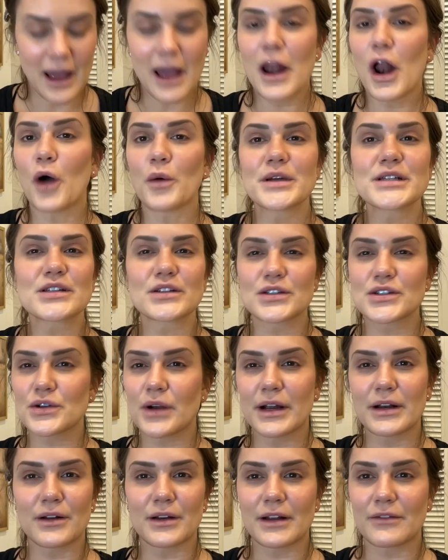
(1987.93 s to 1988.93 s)
It always looks
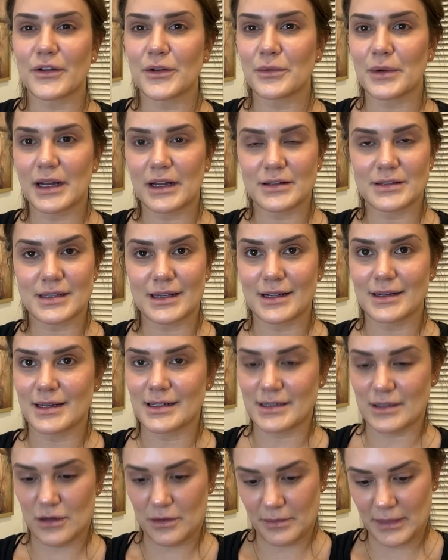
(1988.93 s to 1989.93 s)
great on everyone else and it
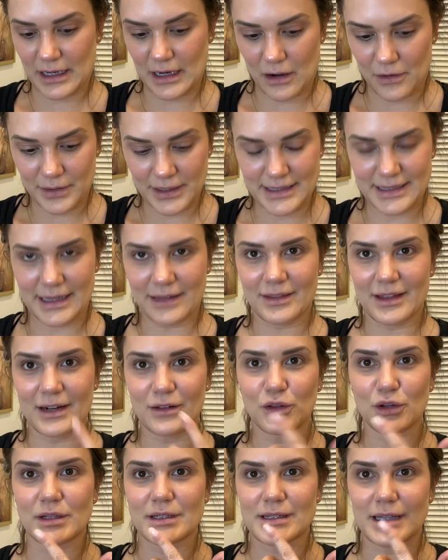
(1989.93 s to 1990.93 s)
doesn't on me. I always think that
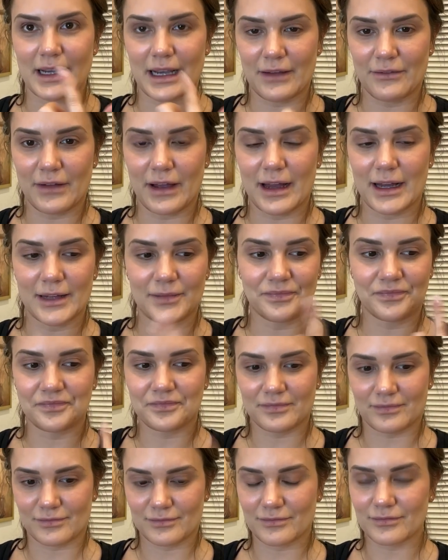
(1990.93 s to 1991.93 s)
it looks like I've got,
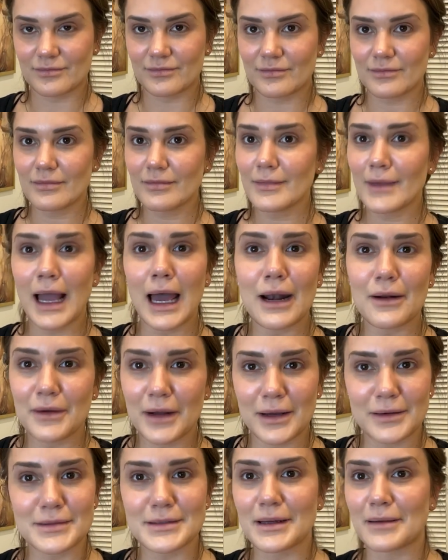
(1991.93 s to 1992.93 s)
I don't
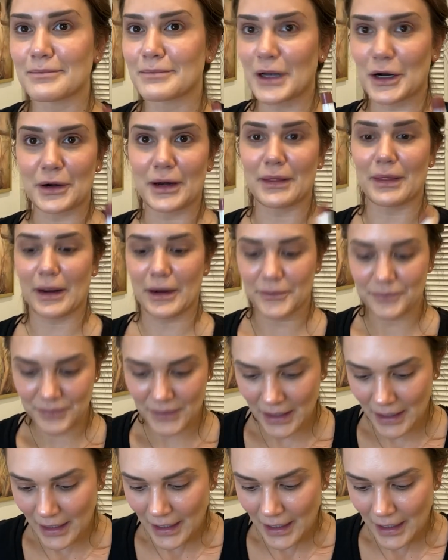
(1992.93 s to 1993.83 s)
know, something dirty there.